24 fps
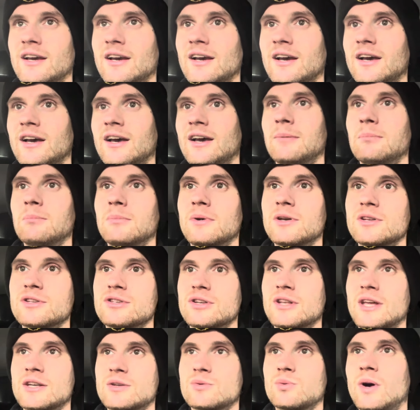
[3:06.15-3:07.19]
And so
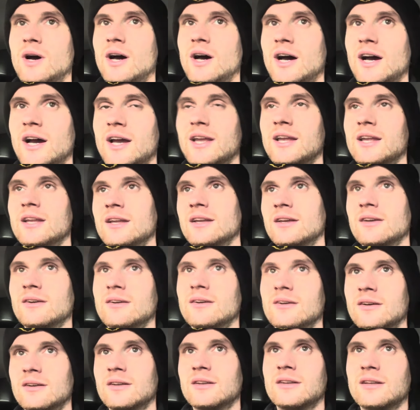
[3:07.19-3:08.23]
that's why,
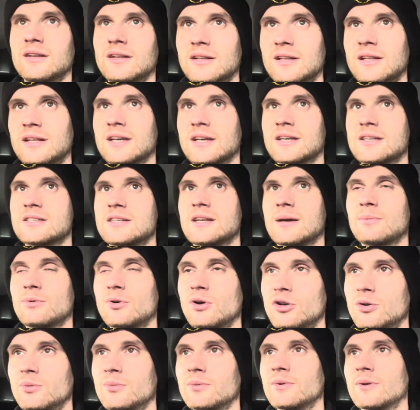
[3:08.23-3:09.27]
like I said, I'm
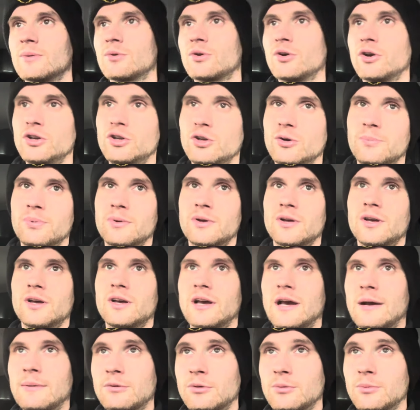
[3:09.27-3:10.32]

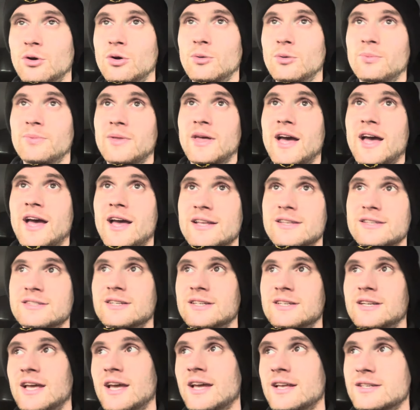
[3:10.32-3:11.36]
up there
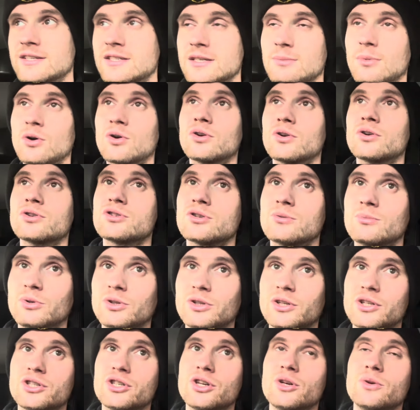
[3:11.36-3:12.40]
today and tomorrow, so
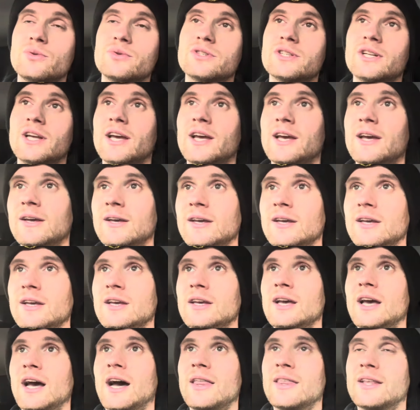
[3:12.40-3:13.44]
Monday, Tuesday,
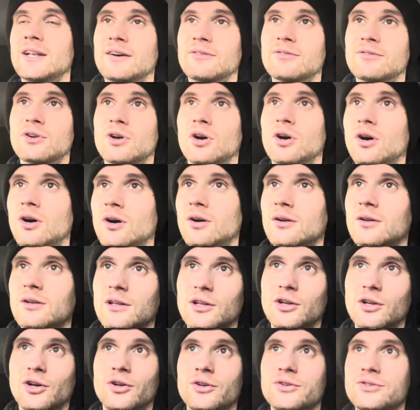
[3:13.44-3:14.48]
and then I've got
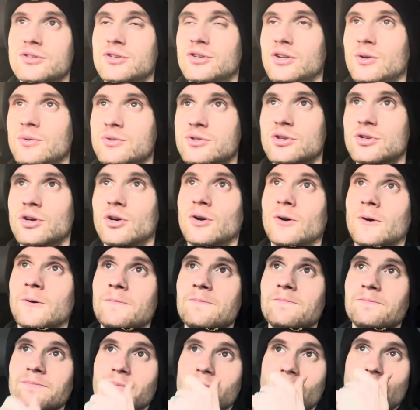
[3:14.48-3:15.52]
loads to do. So
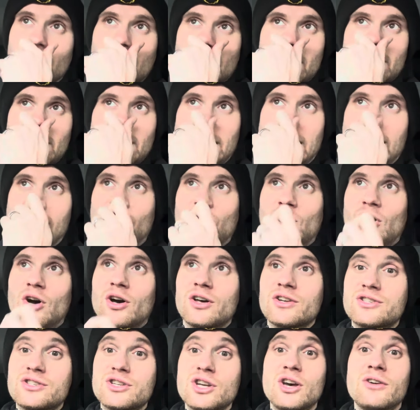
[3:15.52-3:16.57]
I've got
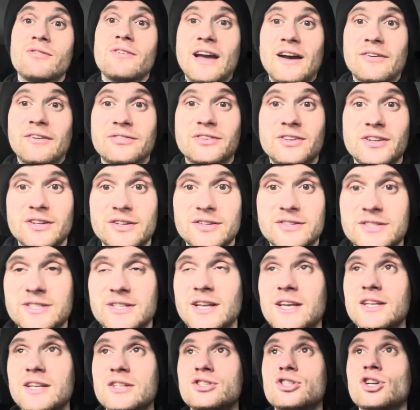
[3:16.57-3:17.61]
a survey after
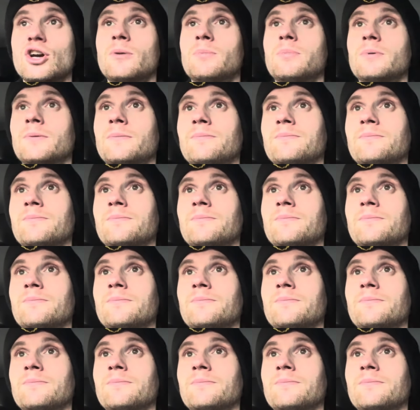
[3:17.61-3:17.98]
today's job.